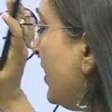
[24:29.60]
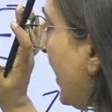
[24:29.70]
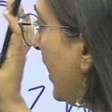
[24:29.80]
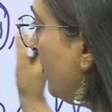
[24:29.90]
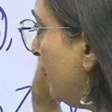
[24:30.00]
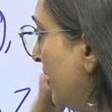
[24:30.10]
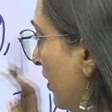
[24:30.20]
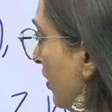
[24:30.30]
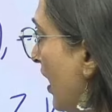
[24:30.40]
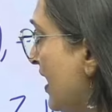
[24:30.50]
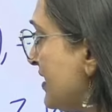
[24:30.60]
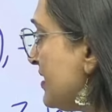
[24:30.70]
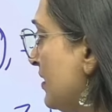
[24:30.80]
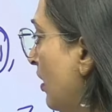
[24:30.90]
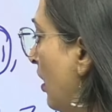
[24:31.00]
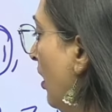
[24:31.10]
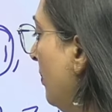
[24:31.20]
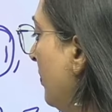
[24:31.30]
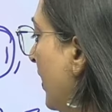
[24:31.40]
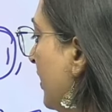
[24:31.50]
can be our answer.
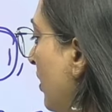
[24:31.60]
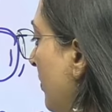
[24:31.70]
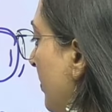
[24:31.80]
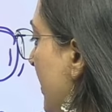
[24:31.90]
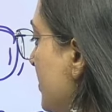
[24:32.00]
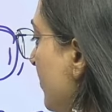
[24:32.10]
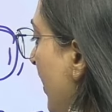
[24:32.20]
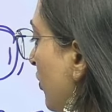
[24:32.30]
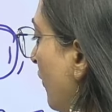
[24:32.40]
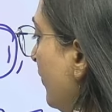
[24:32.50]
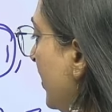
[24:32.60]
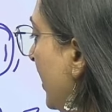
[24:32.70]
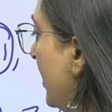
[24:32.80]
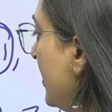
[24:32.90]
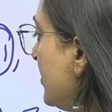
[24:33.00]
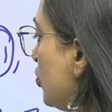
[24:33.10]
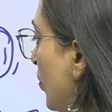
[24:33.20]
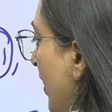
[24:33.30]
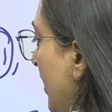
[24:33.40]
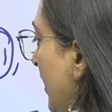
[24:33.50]
But place value of T is
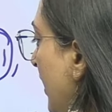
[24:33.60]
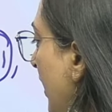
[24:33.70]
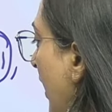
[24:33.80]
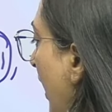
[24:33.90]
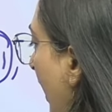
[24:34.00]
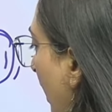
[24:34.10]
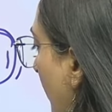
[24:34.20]
20 and